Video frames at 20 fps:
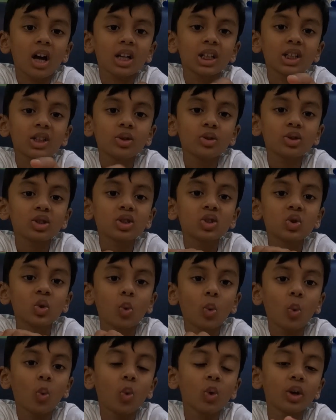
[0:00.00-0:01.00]
are used
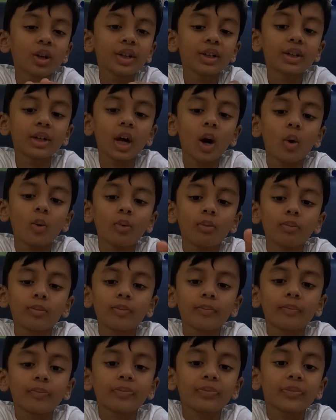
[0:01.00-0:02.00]
to cool it down.
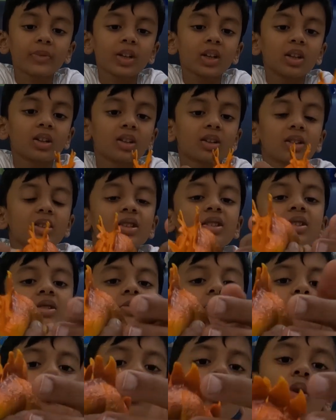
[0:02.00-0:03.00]

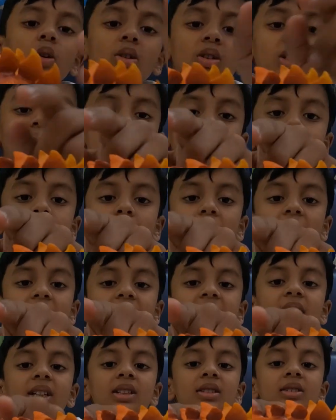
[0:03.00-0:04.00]
these pork
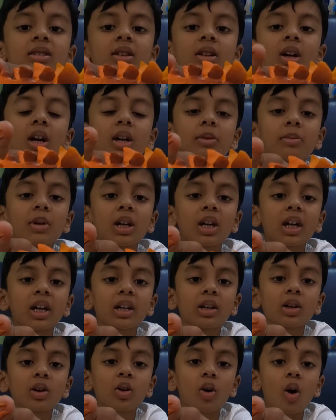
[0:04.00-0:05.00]
spikes, I mean
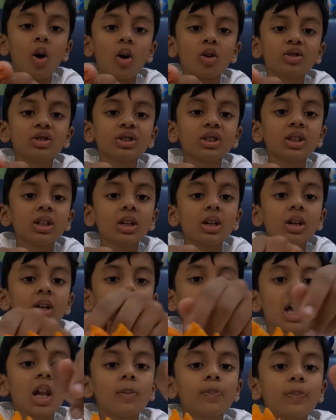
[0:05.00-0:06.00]
like claws,
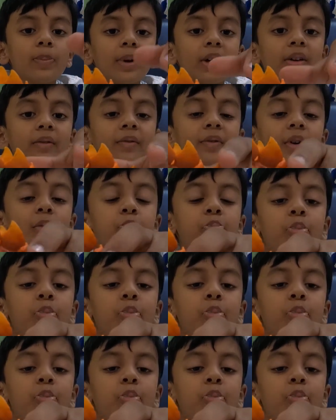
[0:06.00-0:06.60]
help it for